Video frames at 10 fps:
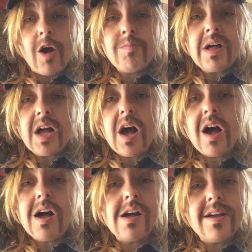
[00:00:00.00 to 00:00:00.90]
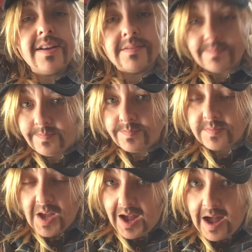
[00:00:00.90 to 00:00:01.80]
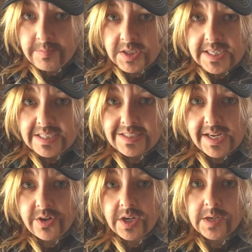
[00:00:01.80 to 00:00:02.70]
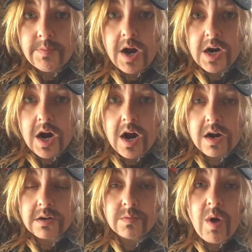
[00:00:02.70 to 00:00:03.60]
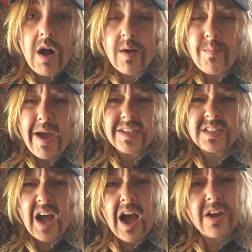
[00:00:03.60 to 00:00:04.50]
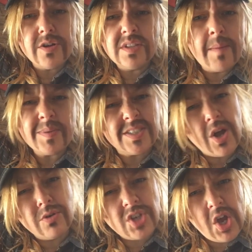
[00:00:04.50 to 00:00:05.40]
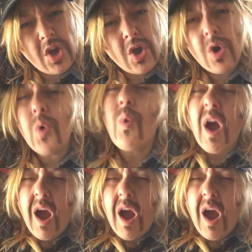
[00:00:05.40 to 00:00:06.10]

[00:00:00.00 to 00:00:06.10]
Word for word: Oh my god! I'm Cletus T. Crickenberger. Welcome back to Tacos Episode 2!